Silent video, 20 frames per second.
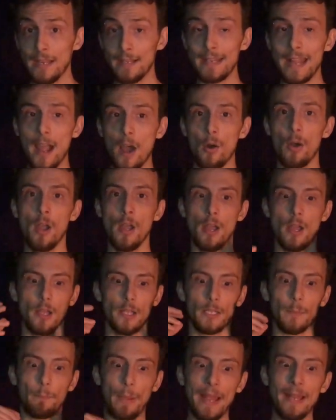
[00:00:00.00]
Now,
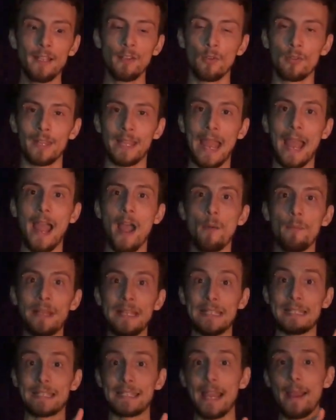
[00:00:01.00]
depending on how
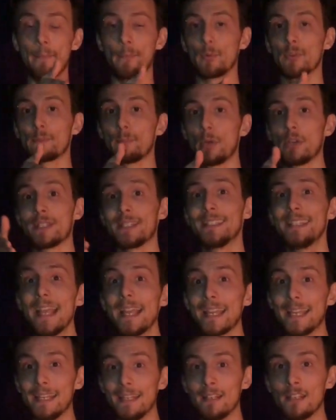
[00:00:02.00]
many samples per
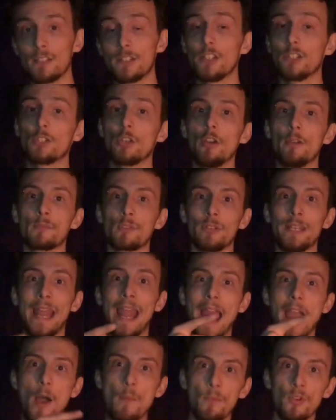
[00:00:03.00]
second determines on
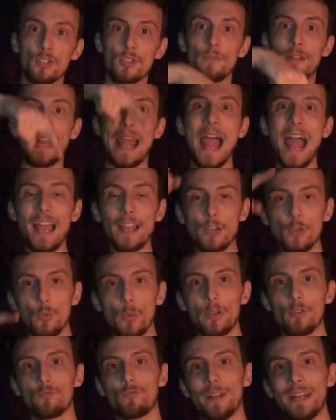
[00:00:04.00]
how much of an
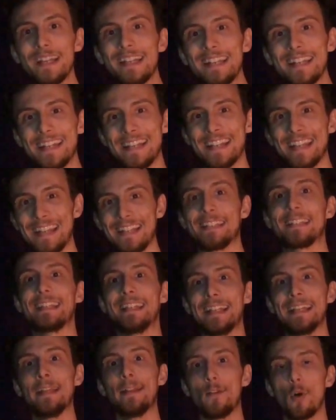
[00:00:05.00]
accurate reading it's
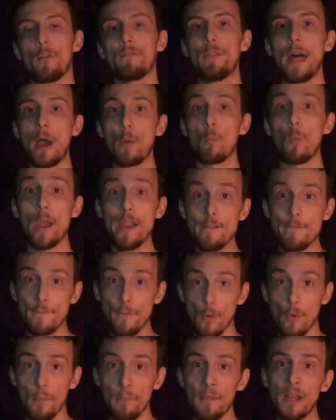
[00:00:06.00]
going to get of that
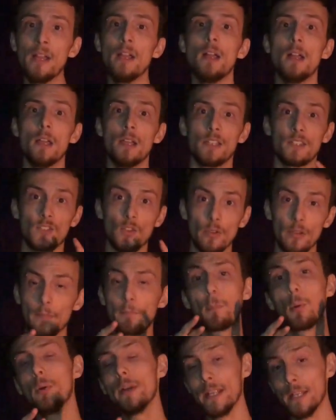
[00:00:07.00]
waveform. So
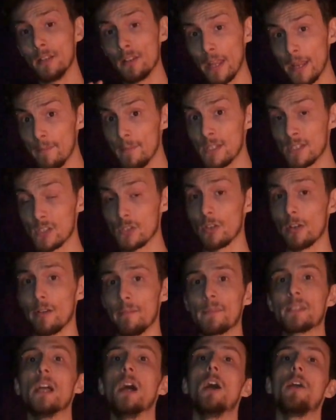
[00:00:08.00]
put in layman's
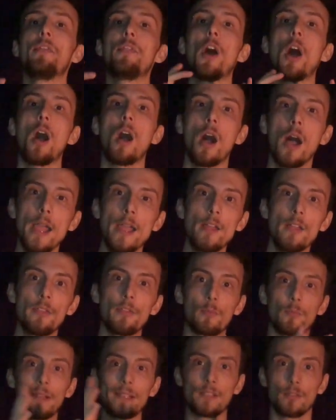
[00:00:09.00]
terms, the higher
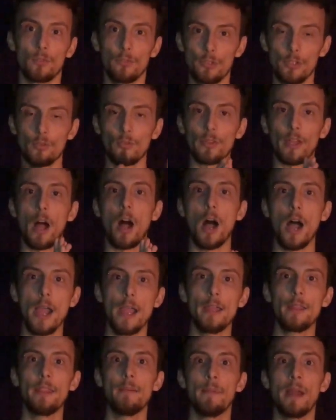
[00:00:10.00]
the resolution or the
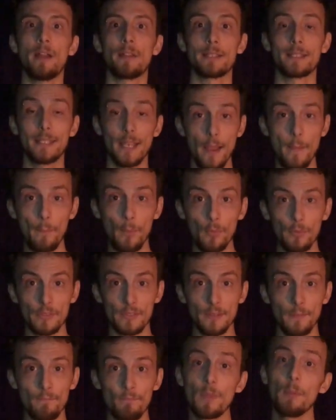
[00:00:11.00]
higher the amount of
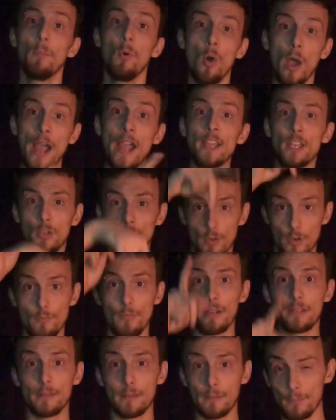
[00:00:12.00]
samples, the more accurate
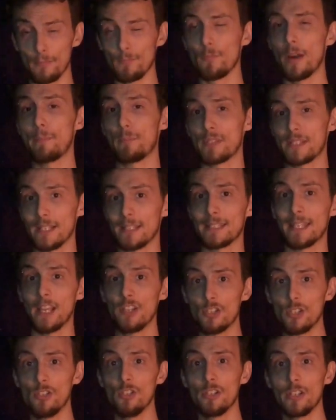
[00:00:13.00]

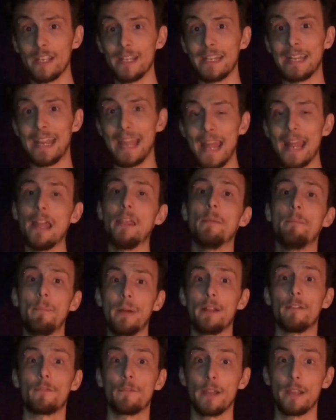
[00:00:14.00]
representation you're going to get and the
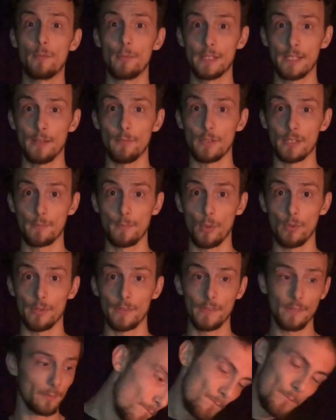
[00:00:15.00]
better frequency response.